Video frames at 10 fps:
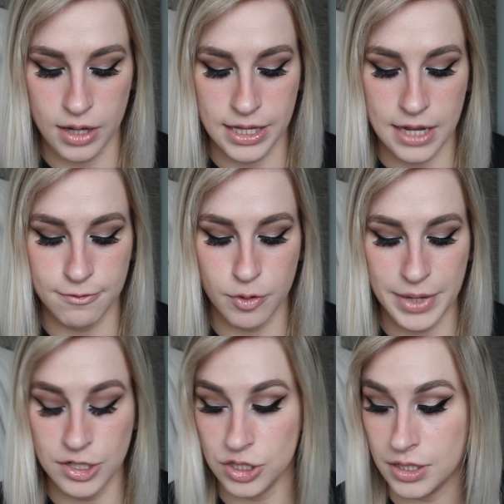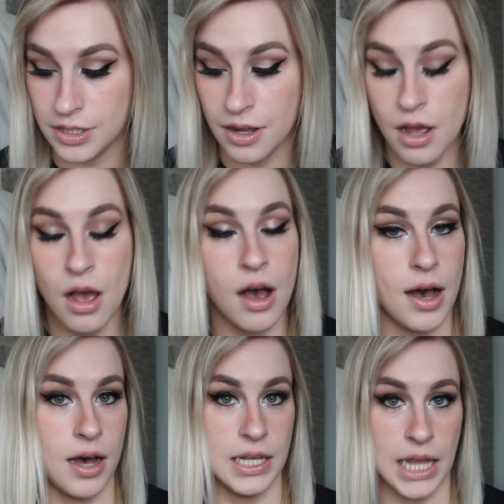the information
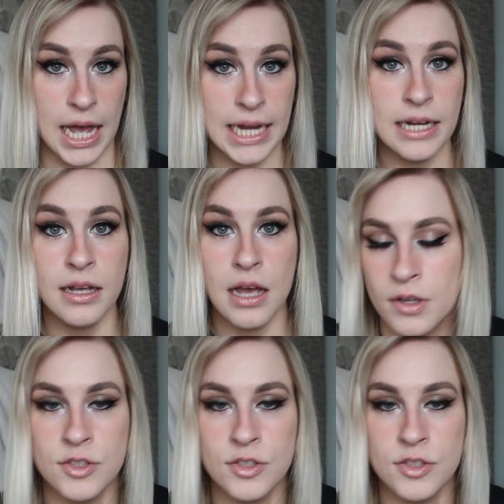online.